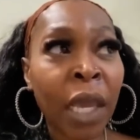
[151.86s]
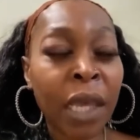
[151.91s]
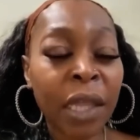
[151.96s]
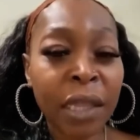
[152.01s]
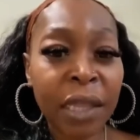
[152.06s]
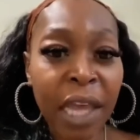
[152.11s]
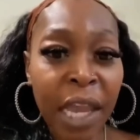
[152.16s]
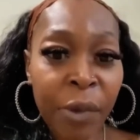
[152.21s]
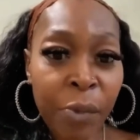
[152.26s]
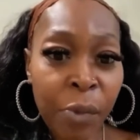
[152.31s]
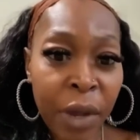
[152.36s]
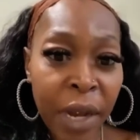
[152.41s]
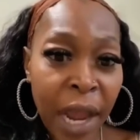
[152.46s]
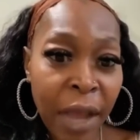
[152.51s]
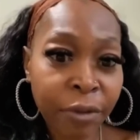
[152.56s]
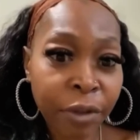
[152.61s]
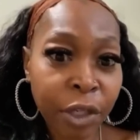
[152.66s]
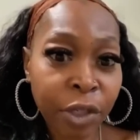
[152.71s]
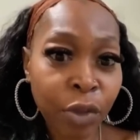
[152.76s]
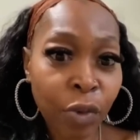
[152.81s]
They went
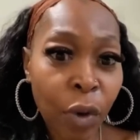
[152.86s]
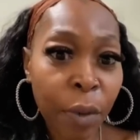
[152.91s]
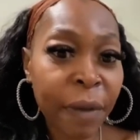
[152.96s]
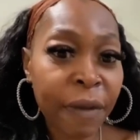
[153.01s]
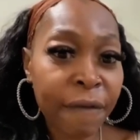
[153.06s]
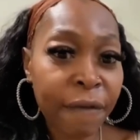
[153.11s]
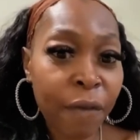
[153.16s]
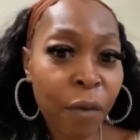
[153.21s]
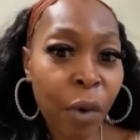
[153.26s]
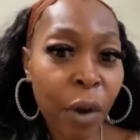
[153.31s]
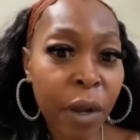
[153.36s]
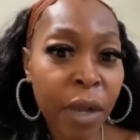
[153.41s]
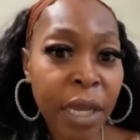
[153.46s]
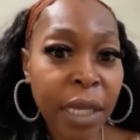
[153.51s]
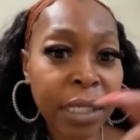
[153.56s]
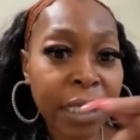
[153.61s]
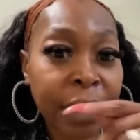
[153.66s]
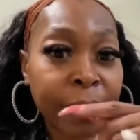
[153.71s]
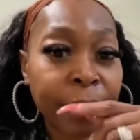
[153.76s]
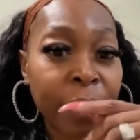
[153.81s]
out the door before
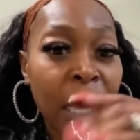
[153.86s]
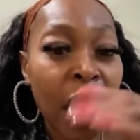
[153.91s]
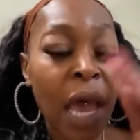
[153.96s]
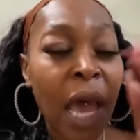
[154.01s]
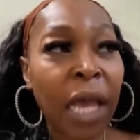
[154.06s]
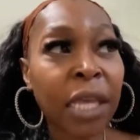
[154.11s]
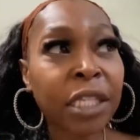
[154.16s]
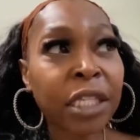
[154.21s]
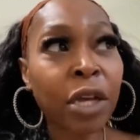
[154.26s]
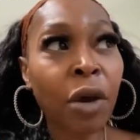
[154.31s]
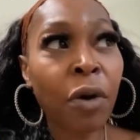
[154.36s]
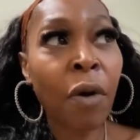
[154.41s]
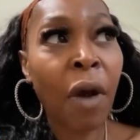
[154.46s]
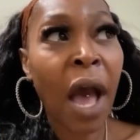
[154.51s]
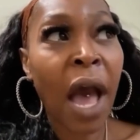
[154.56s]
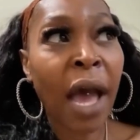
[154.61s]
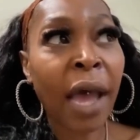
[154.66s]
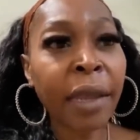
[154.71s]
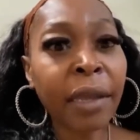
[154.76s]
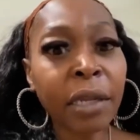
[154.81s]
us. So
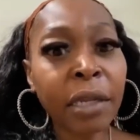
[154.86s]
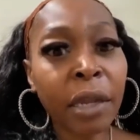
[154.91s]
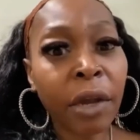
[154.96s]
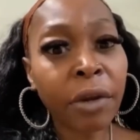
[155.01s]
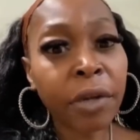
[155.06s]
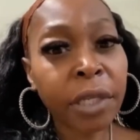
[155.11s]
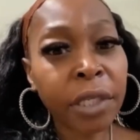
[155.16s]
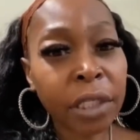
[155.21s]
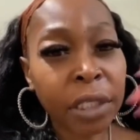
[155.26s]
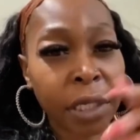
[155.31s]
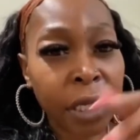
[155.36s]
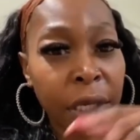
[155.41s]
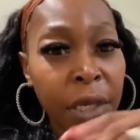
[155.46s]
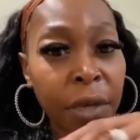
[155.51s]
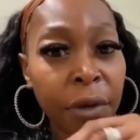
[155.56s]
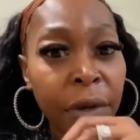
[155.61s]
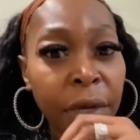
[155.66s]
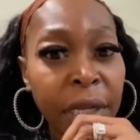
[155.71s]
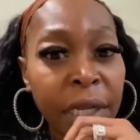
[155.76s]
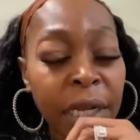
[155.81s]
I alerted
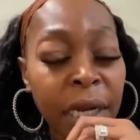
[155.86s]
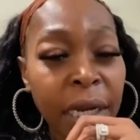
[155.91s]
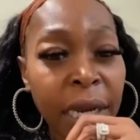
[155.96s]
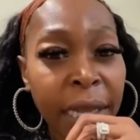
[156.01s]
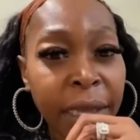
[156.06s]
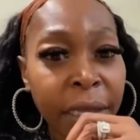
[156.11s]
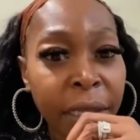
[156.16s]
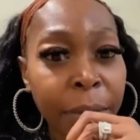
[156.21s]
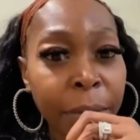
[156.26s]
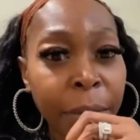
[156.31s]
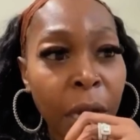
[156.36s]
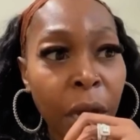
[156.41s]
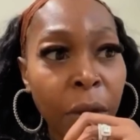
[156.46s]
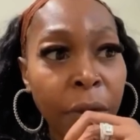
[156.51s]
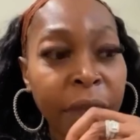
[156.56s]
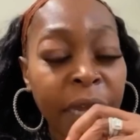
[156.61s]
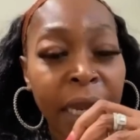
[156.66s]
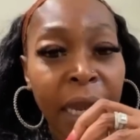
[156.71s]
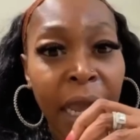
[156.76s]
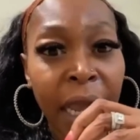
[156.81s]
security to let them know
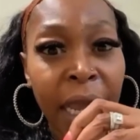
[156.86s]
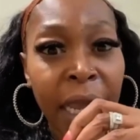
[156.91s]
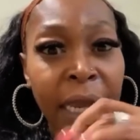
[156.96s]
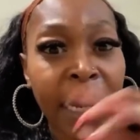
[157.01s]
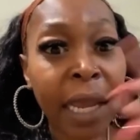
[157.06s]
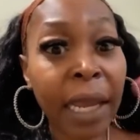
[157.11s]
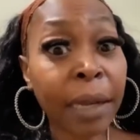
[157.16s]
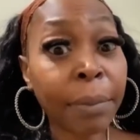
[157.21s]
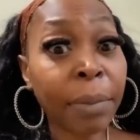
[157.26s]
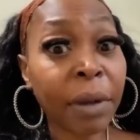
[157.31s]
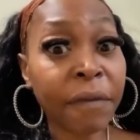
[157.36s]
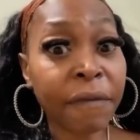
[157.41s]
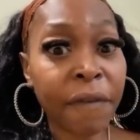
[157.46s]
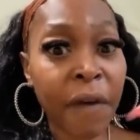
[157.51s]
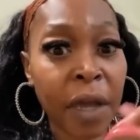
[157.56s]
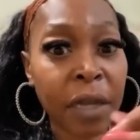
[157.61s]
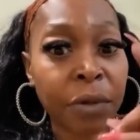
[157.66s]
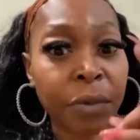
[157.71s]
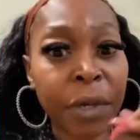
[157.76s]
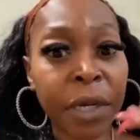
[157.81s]
that, hey, they had been
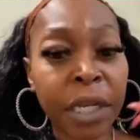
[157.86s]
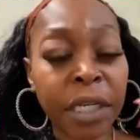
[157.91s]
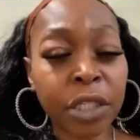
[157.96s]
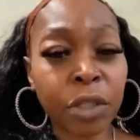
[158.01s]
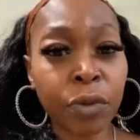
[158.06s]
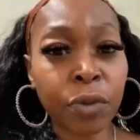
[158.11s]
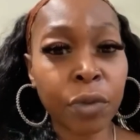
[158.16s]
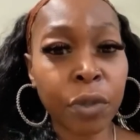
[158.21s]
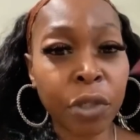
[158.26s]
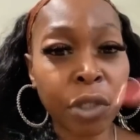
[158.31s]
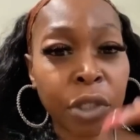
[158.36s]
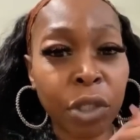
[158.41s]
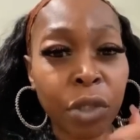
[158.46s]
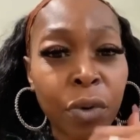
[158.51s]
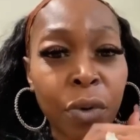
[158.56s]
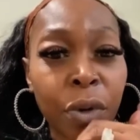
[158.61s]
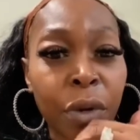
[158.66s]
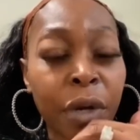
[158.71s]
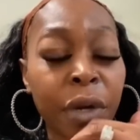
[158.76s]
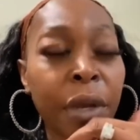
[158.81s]
following us through the
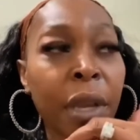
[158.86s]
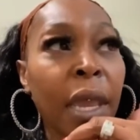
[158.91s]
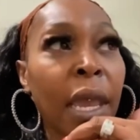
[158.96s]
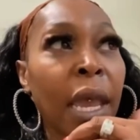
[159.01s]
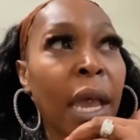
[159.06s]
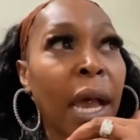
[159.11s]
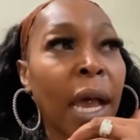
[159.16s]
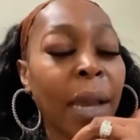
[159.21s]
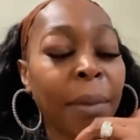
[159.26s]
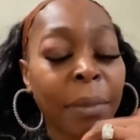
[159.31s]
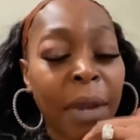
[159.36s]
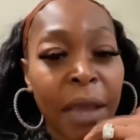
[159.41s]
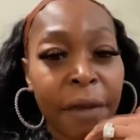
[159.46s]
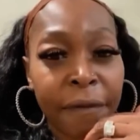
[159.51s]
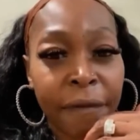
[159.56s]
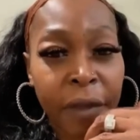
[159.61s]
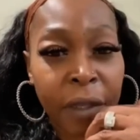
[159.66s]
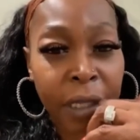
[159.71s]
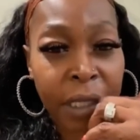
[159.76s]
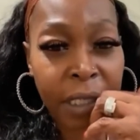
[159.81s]
store. I'm not
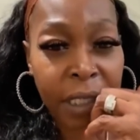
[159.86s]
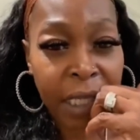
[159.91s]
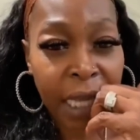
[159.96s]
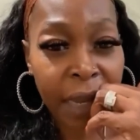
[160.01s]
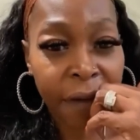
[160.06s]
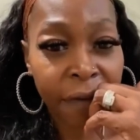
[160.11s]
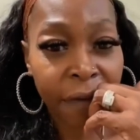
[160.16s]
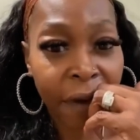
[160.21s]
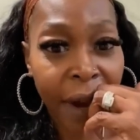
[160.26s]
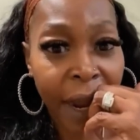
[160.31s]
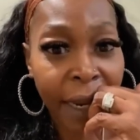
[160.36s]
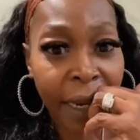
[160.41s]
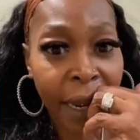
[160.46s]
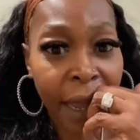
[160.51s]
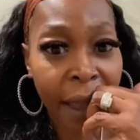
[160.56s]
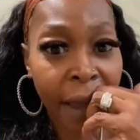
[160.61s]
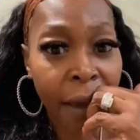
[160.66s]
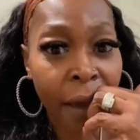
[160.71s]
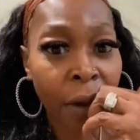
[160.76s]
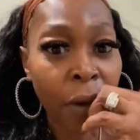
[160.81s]
feeling safe right
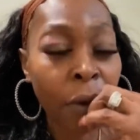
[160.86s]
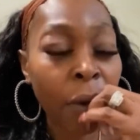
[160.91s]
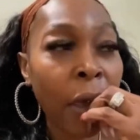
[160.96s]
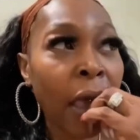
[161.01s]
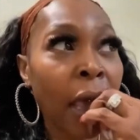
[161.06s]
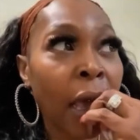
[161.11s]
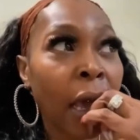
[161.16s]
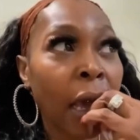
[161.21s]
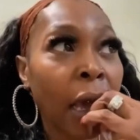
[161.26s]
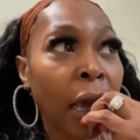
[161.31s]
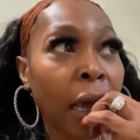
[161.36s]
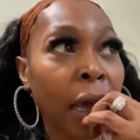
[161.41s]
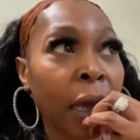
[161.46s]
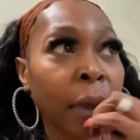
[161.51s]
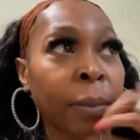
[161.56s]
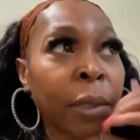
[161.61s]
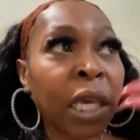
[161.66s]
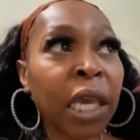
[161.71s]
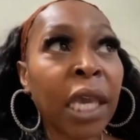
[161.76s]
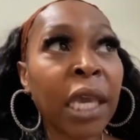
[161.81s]
now.
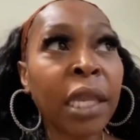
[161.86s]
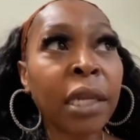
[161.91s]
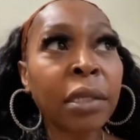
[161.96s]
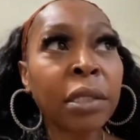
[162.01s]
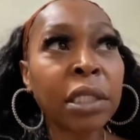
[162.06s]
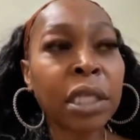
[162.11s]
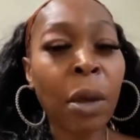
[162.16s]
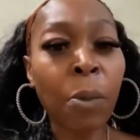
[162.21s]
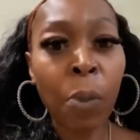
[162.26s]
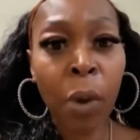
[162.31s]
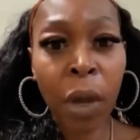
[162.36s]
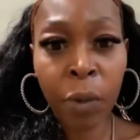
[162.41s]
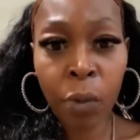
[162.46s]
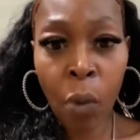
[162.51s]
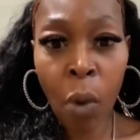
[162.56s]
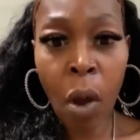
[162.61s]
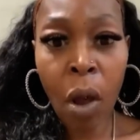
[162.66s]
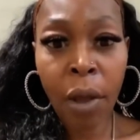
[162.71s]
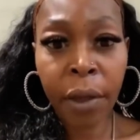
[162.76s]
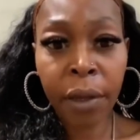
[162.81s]
Can someone
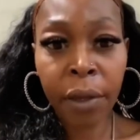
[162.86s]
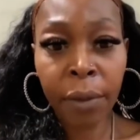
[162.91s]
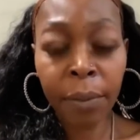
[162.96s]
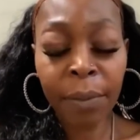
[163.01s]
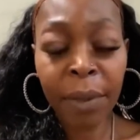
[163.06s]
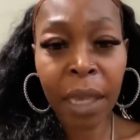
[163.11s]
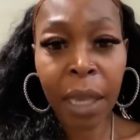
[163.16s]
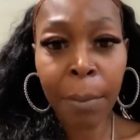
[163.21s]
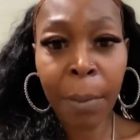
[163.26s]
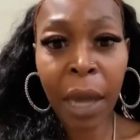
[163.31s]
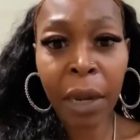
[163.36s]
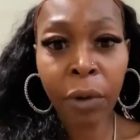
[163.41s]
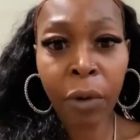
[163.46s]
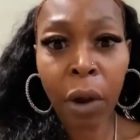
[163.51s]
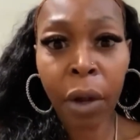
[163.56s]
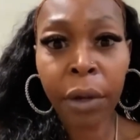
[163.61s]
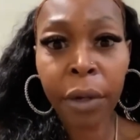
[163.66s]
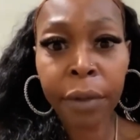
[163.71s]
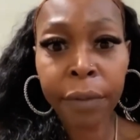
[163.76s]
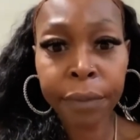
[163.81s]
walk me and my
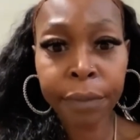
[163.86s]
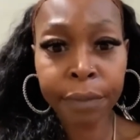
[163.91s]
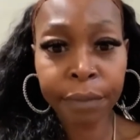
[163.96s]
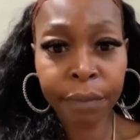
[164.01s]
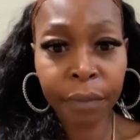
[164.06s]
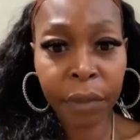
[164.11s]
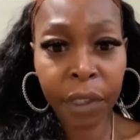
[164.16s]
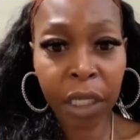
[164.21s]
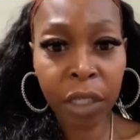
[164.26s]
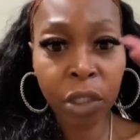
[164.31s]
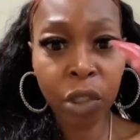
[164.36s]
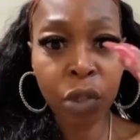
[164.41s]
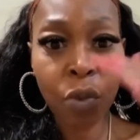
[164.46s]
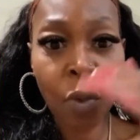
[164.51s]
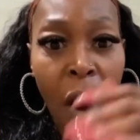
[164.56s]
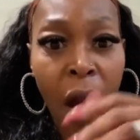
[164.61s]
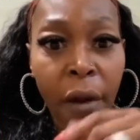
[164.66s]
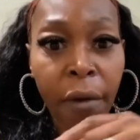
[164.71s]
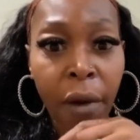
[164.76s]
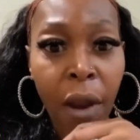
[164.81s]
daughter to
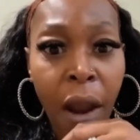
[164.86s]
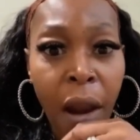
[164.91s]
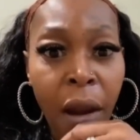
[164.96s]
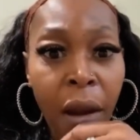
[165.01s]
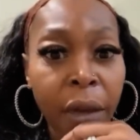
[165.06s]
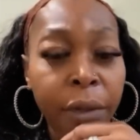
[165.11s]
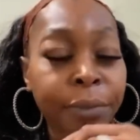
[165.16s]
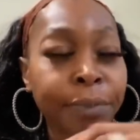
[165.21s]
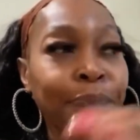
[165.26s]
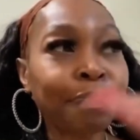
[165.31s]
our car?